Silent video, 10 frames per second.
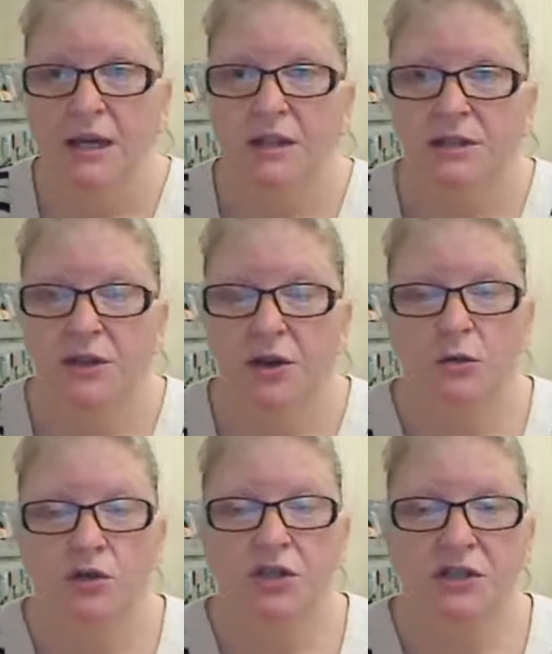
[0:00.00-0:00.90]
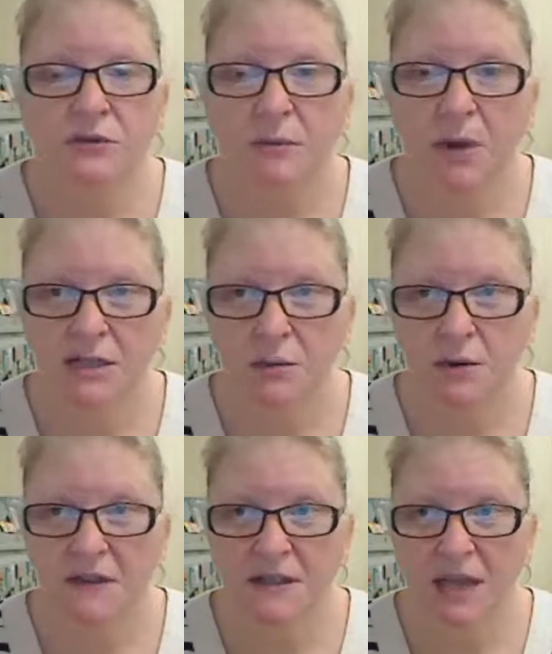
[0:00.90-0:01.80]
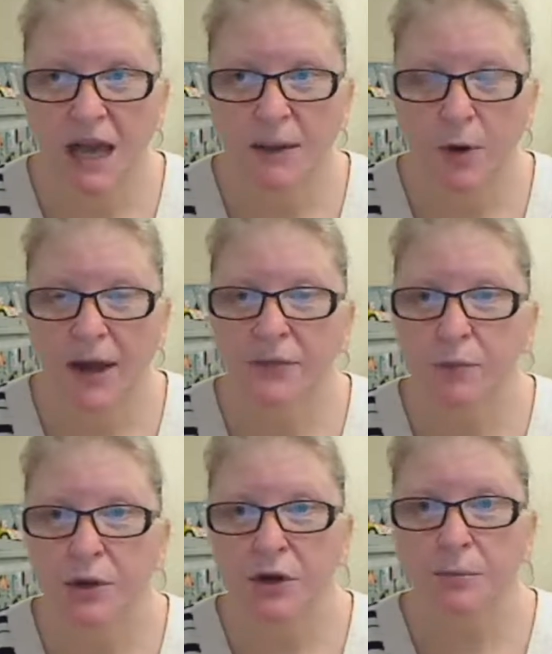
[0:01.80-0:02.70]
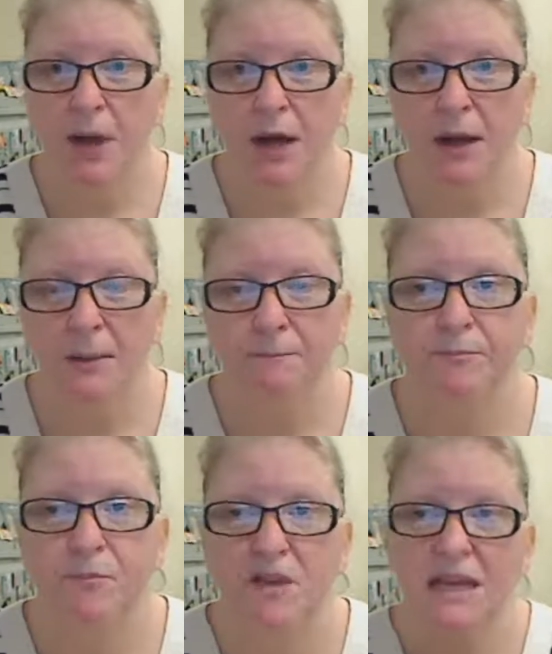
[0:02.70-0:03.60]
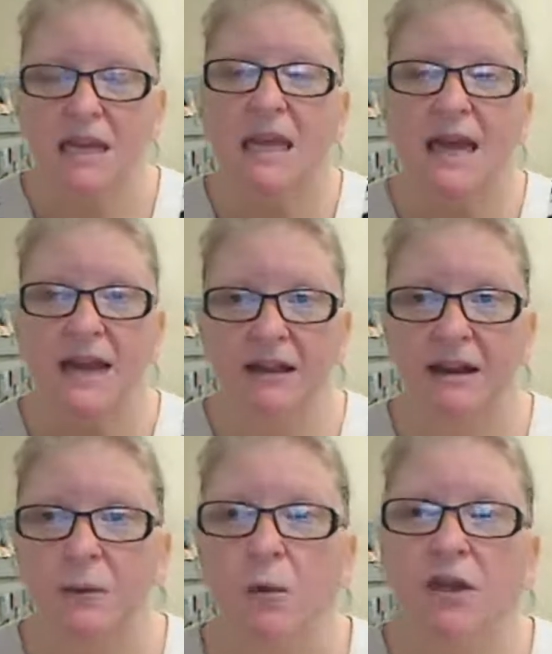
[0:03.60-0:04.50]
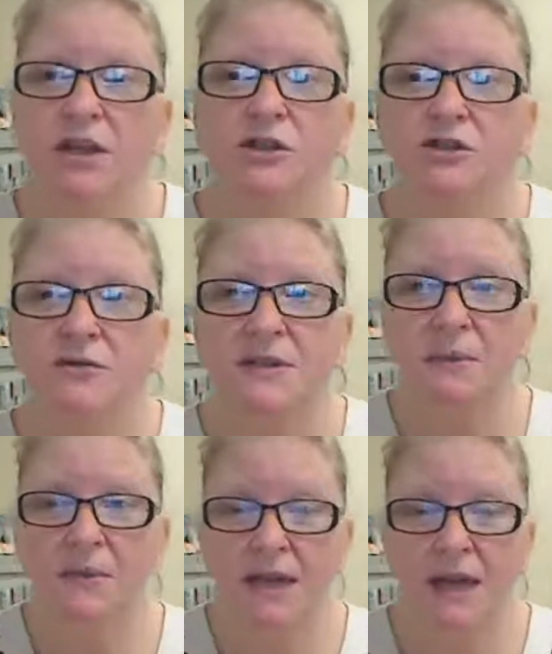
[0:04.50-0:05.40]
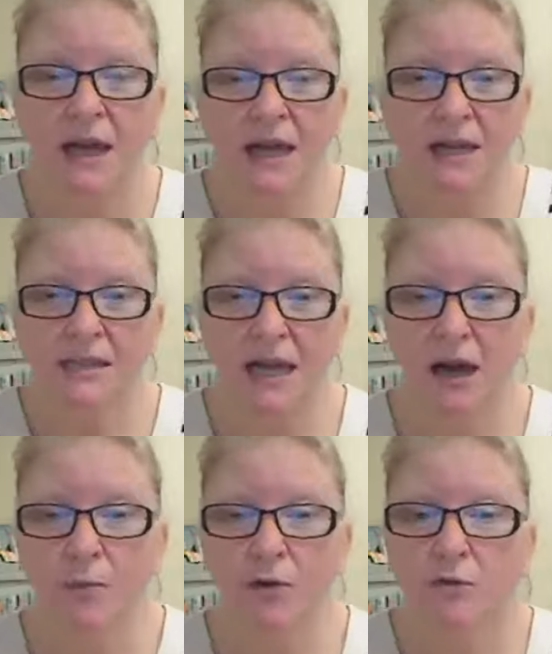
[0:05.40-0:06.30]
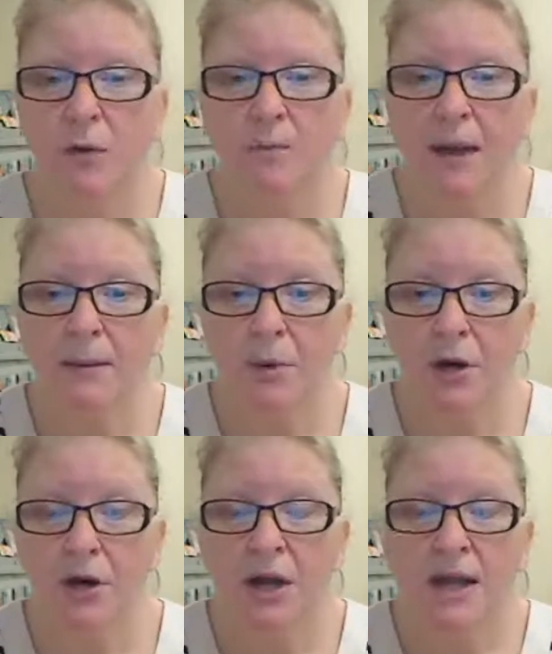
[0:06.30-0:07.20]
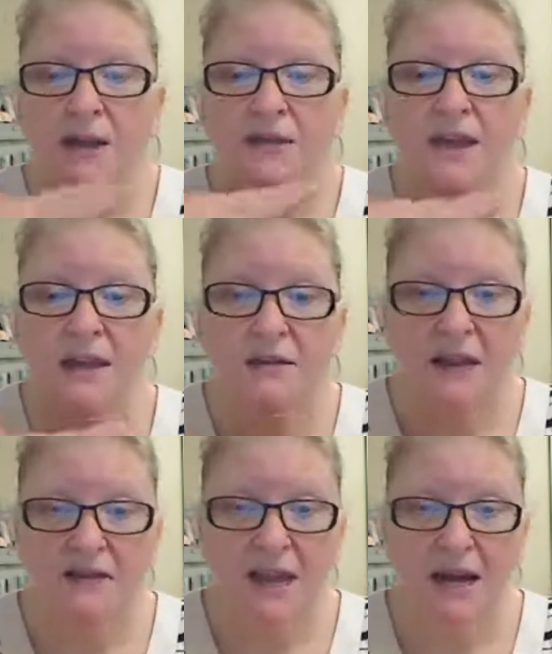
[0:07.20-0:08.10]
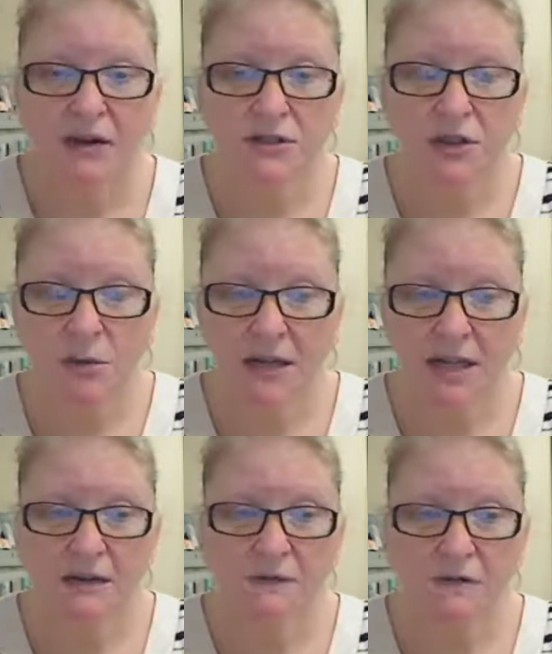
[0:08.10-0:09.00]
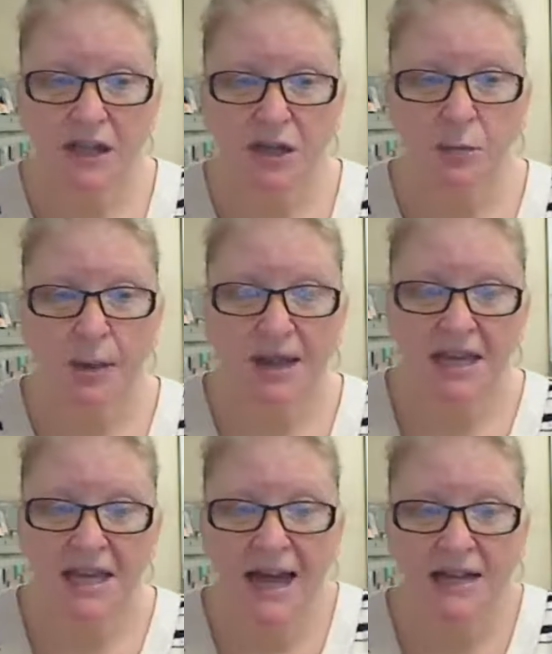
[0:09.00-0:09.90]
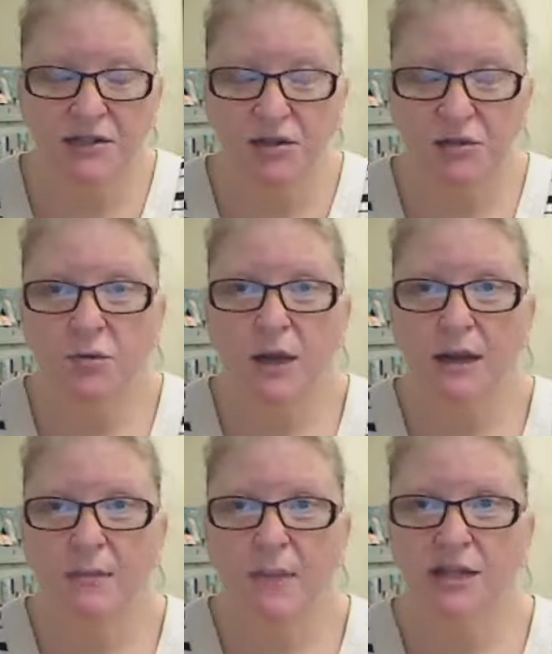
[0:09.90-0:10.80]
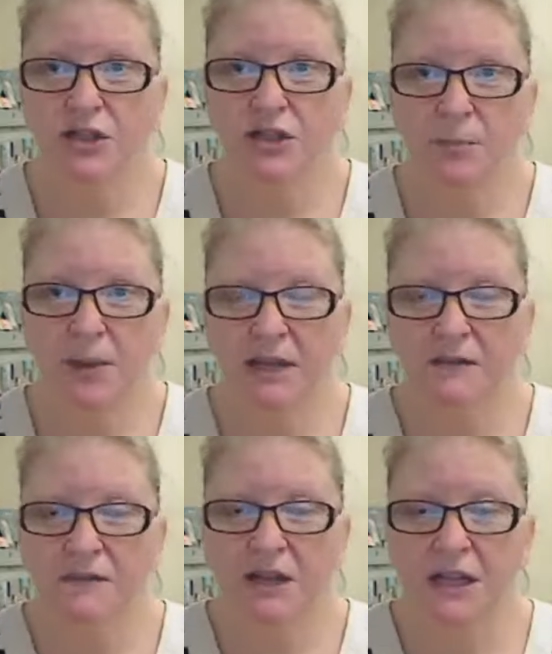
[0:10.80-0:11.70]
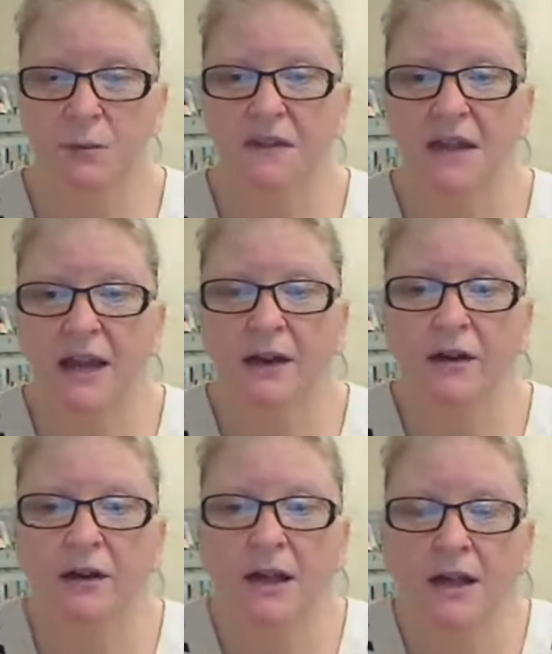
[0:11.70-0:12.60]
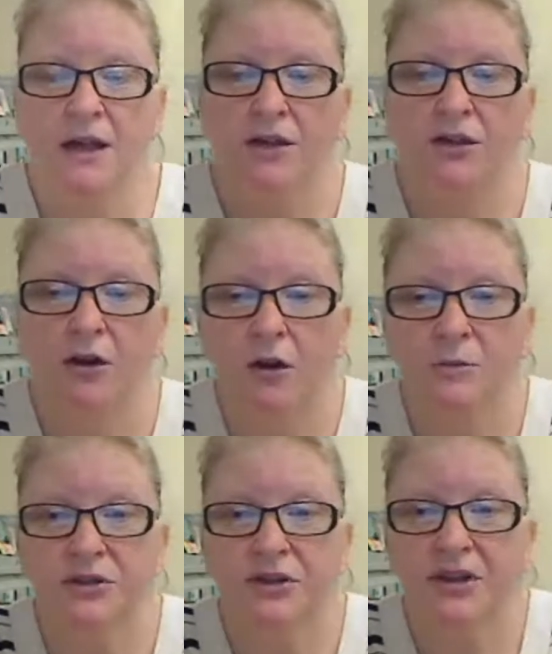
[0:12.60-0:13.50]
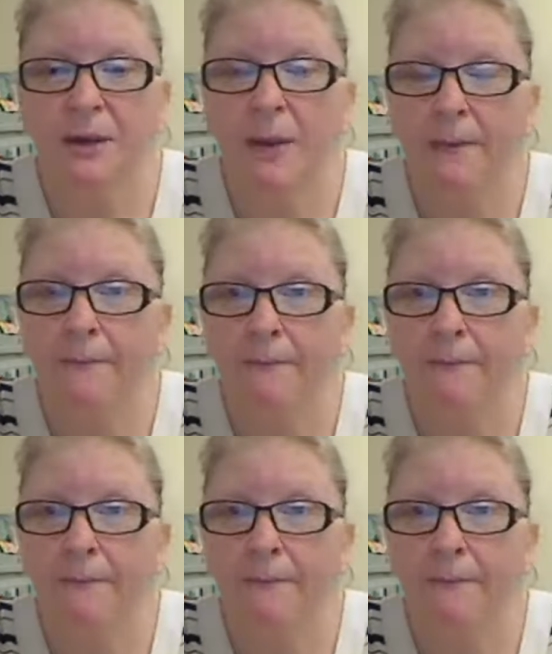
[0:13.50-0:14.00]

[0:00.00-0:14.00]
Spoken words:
So just a reminder, with the sigh breath, we're going to inhale, and I want you to do something to help you remember that the air is going in and filling your belly. As you imagine your belly filling with the air, your arms are going to come up.